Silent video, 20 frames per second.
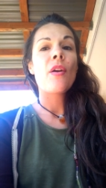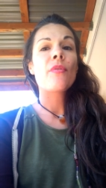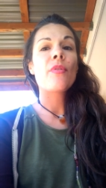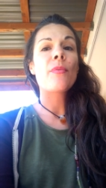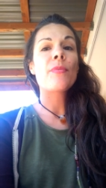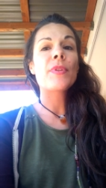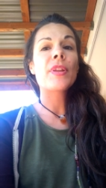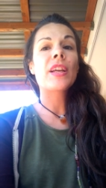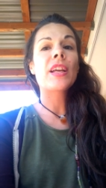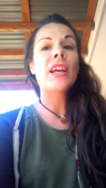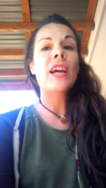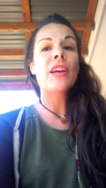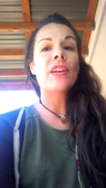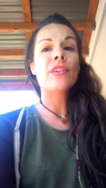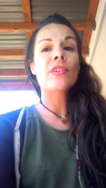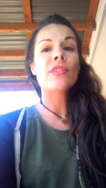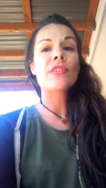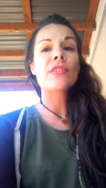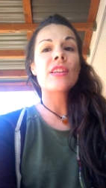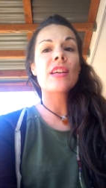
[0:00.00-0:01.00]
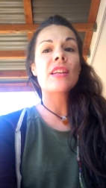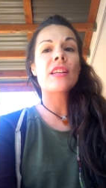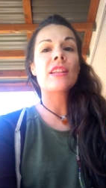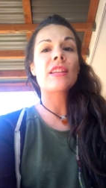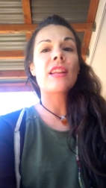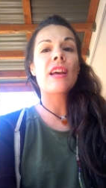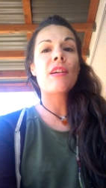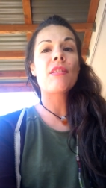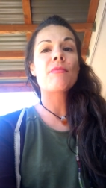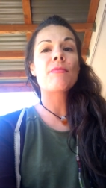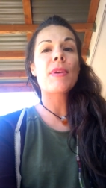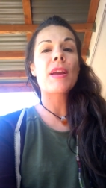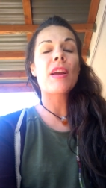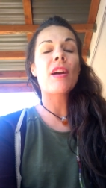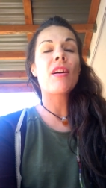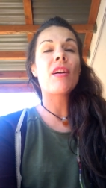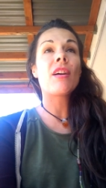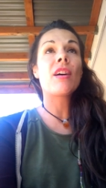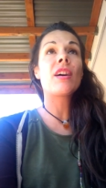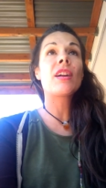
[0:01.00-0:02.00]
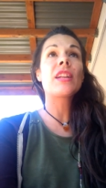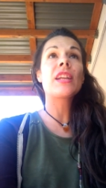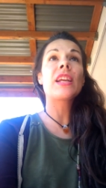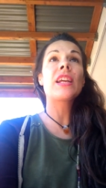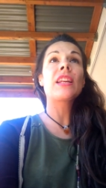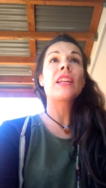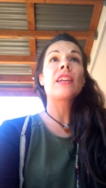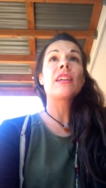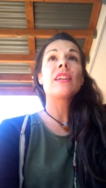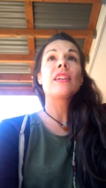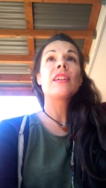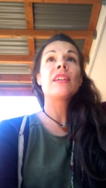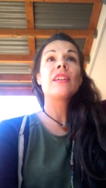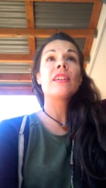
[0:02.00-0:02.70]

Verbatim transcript: from the gutters and allowing my awning